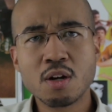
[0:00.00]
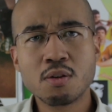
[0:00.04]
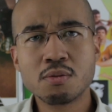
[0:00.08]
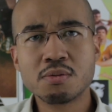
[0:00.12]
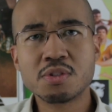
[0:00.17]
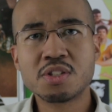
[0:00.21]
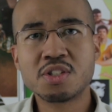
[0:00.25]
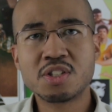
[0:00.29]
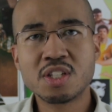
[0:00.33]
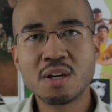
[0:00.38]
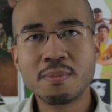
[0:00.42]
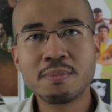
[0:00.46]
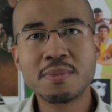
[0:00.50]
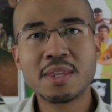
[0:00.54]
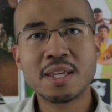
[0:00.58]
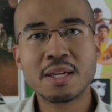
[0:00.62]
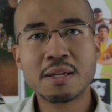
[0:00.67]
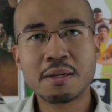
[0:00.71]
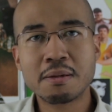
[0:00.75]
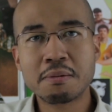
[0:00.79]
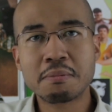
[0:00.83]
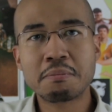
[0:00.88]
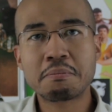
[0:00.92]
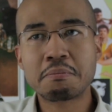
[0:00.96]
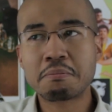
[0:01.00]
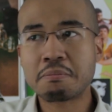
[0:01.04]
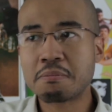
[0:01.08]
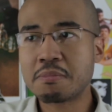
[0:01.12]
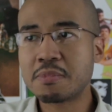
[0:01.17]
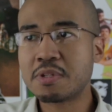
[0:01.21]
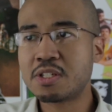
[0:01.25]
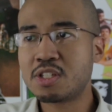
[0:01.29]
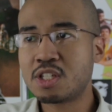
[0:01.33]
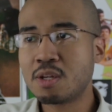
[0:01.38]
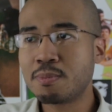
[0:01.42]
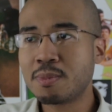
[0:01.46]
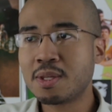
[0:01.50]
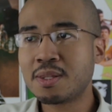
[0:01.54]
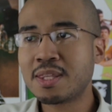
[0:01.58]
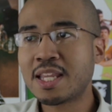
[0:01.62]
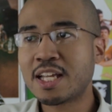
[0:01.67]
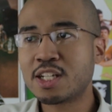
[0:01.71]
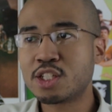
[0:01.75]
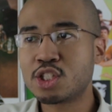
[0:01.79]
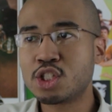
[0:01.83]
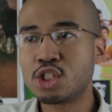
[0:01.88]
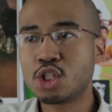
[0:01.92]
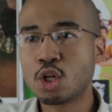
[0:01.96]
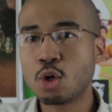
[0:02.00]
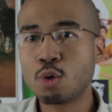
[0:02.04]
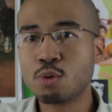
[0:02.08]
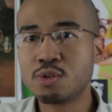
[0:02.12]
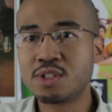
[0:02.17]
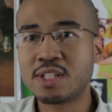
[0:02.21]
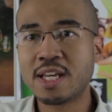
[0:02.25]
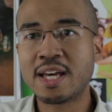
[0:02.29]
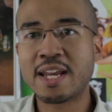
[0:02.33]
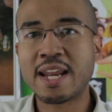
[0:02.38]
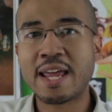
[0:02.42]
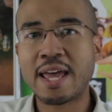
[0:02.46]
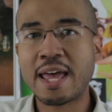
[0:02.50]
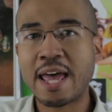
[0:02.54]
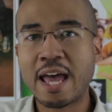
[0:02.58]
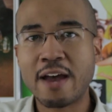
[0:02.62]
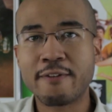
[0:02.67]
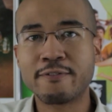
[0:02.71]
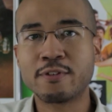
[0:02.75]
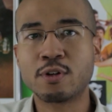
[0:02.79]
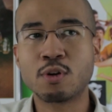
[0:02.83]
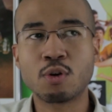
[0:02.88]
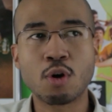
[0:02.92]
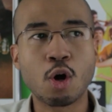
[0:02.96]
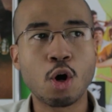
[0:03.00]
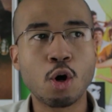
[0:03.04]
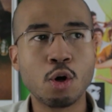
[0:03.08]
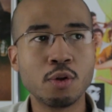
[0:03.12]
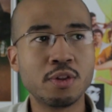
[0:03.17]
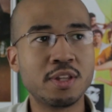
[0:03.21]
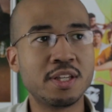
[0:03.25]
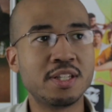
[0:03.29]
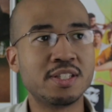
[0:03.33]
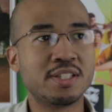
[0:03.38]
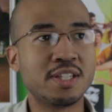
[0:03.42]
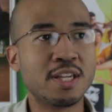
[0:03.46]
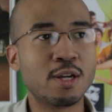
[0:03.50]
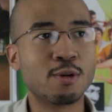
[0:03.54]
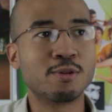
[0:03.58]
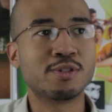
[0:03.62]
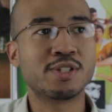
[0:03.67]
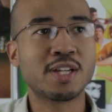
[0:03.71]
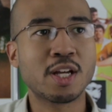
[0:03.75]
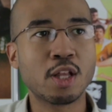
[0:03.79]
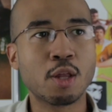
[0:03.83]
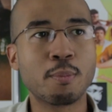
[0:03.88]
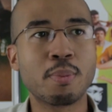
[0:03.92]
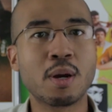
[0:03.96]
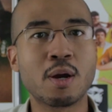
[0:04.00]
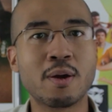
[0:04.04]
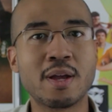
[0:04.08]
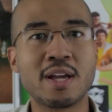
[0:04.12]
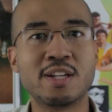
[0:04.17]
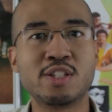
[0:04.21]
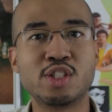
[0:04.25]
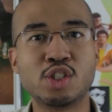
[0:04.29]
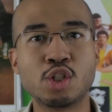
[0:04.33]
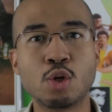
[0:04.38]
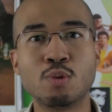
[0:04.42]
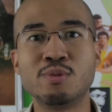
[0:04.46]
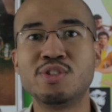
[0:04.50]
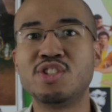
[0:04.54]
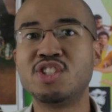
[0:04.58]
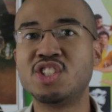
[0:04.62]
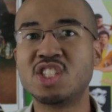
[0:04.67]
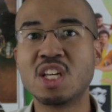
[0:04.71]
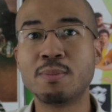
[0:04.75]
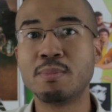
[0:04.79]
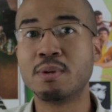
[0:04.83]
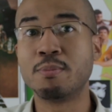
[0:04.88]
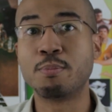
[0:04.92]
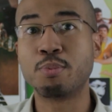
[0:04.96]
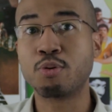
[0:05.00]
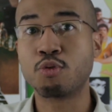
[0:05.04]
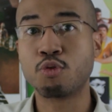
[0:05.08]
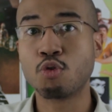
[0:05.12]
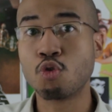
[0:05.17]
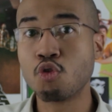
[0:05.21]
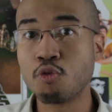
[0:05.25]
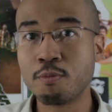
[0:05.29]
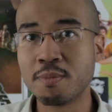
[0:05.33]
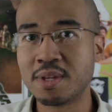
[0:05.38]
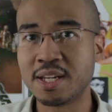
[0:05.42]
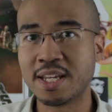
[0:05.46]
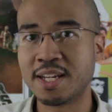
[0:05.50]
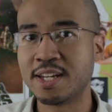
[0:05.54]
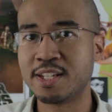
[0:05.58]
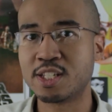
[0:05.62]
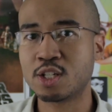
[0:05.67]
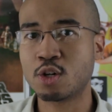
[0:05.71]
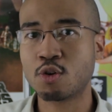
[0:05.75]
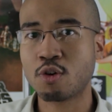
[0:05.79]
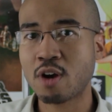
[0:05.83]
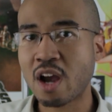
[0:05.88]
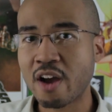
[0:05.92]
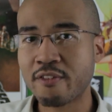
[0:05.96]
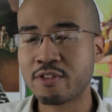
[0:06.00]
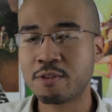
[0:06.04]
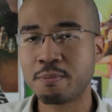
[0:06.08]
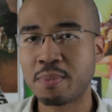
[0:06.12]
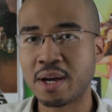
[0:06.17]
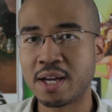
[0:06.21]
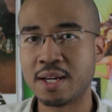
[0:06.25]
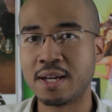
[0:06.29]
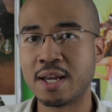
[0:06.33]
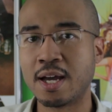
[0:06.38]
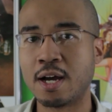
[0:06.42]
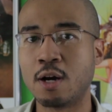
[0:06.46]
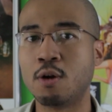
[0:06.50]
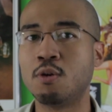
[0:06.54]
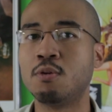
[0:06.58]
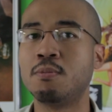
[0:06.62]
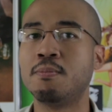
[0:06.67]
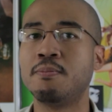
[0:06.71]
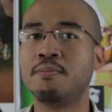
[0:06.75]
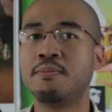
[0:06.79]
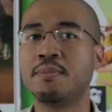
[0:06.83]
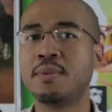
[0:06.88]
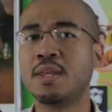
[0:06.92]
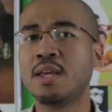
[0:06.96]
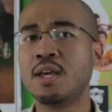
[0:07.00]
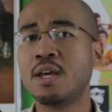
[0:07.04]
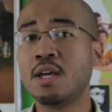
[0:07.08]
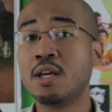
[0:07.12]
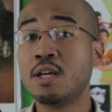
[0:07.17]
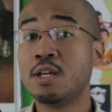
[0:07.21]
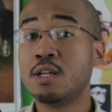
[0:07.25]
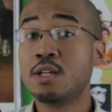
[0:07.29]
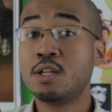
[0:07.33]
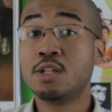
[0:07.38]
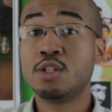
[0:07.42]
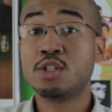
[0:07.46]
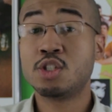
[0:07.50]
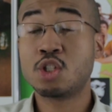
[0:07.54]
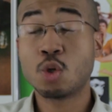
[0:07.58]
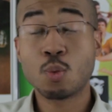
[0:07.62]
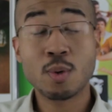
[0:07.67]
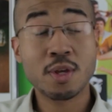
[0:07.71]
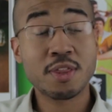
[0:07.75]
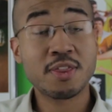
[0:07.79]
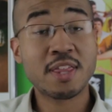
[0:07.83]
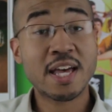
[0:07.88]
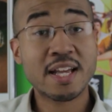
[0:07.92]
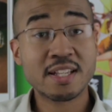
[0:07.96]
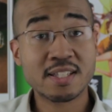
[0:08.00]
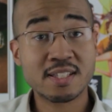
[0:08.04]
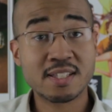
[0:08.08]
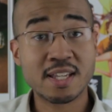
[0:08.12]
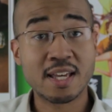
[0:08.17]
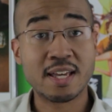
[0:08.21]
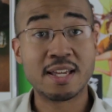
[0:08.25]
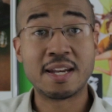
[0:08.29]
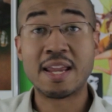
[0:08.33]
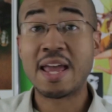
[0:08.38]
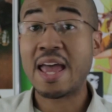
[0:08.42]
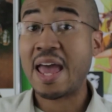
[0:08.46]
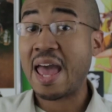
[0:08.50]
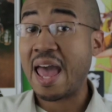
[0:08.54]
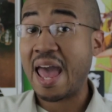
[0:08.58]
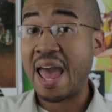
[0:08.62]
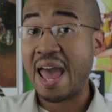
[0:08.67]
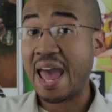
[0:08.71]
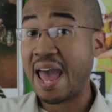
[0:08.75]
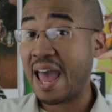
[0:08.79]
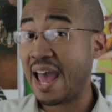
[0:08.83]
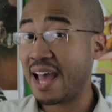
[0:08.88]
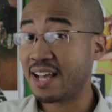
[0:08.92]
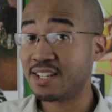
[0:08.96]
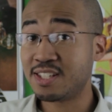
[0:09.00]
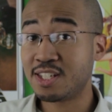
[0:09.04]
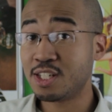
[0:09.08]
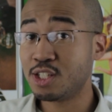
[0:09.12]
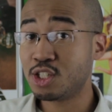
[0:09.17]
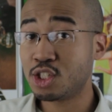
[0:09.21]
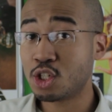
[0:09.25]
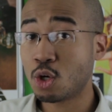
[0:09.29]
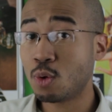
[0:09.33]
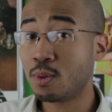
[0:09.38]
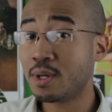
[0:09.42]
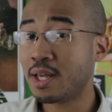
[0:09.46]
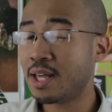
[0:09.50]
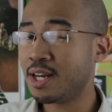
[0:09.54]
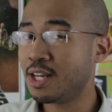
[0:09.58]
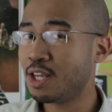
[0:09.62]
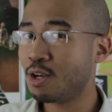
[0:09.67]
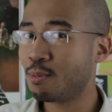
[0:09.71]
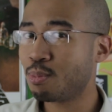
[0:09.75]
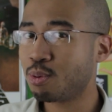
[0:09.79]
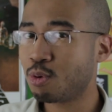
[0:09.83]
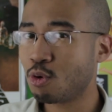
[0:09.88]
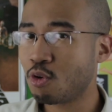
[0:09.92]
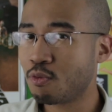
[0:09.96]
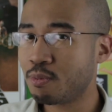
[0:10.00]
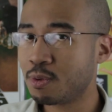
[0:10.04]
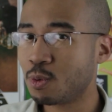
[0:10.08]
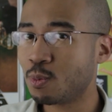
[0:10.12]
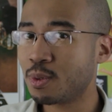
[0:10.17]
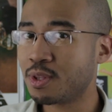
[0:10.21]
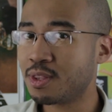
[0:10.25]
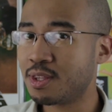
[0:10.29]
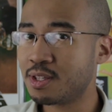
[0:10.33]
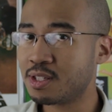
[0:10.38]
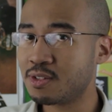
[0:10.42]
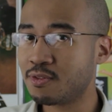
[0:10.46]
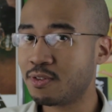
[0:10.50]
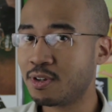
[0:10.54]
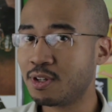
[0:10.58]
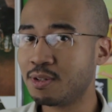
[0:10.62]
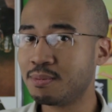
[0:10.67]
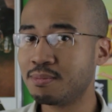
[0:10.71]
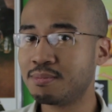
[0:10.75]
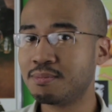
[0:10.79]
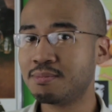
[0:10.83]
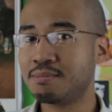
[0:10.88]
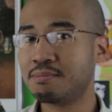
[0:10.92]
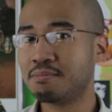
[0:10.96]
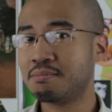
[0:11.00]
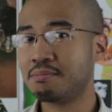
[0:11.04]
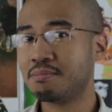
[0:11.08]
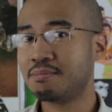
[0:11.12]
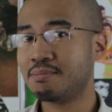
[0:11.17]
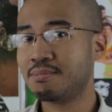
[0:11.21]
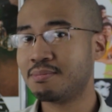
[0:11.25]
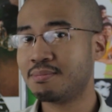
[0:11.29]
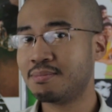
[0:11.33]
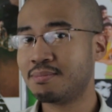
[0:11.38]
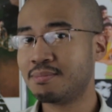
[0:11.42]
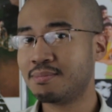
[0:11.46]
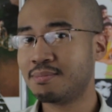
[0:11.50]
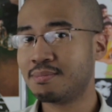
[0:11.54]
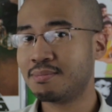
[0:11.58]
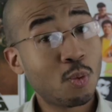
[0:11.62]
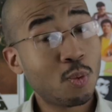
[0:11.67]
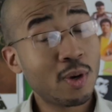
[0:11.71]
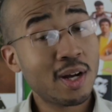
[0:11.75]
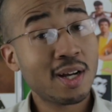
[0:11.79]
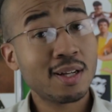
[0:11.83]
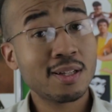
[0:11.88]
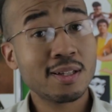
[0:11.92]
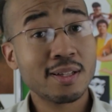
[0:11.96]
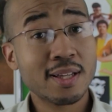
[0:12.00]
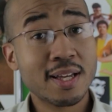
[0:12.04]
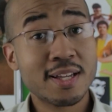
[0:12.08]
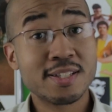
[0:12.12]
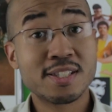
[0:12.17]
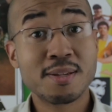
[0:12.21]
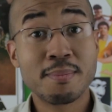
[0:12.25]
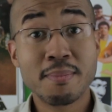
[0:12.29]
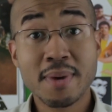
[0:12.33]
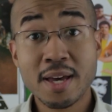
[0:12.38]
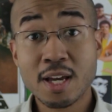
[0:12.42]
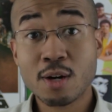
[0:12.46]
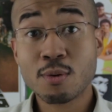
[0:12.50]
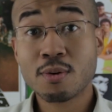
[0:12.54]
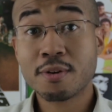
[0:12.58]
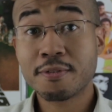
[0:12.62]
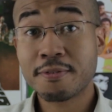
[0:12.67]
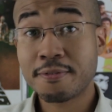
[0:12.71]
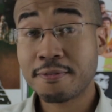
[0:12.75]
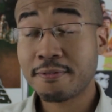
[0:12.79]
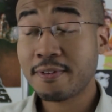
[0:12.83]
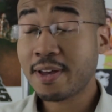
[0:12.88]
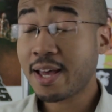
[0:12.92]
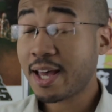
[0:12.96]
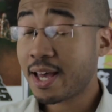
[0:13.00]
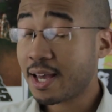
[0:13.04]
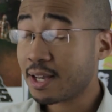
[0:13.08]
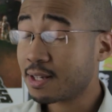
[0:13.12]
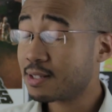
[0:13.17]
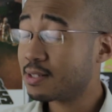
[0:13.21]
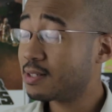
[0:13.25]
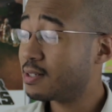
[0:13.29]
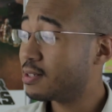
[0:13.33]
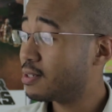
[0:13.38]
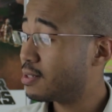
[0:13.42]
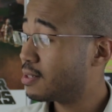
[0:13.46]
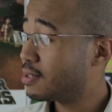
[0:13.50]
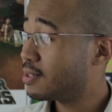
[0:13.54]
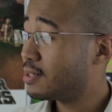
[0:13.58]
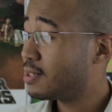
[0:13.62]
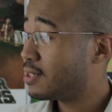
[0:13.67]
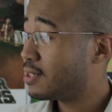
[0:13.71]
Something that shows that after all these years, Tyler Perry has shown some improvement in his craft by now. So with that said, has he shown any improvement with this film? Well, as a matter of fact,